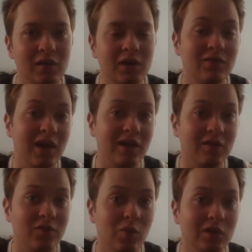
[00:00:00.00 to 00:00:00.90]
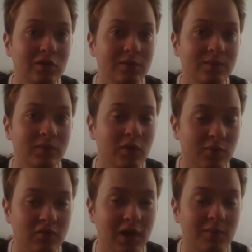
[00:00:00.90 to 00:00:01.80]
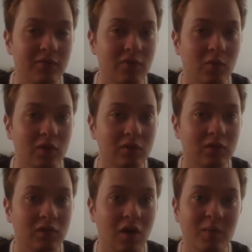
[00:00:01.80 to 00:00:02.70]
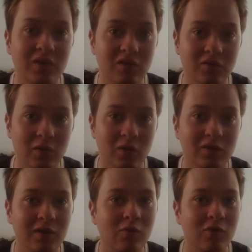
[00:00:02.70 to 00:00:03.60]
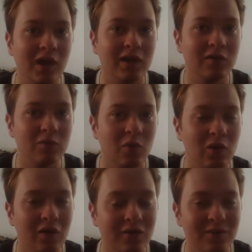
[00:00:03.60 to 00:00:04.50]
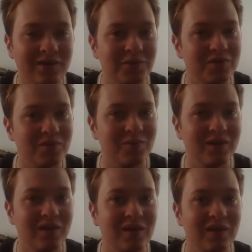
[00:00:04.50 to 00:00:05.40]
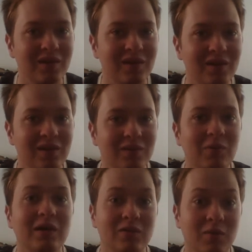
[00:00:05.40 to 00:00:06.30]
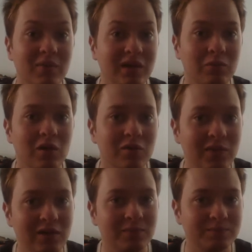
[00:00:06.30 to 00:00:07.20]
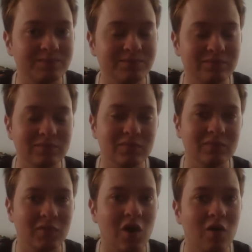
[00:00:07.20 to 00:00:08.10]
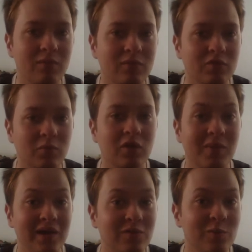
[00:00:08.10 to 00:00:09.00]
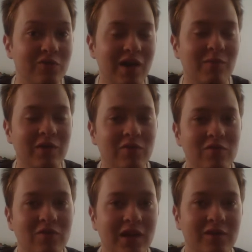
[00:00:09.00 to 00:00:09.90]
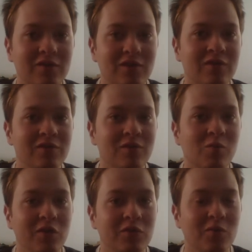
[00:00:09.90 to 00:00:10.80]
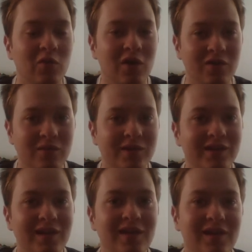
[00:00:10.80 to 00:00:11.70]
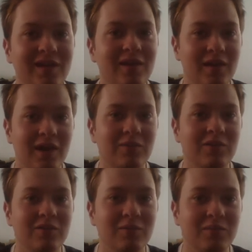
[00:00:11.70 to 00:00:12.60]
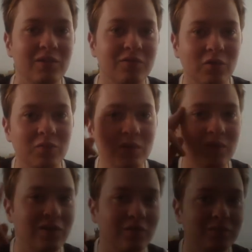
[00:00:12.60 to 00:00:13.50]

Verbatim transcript: Leave a like if you want subscribe if you want, comment if you want. I've already had a small argument with someone. Well, not me, one of me. One of my subscribers has already had a, a somewhat small argument. Anyways, may the force be with you.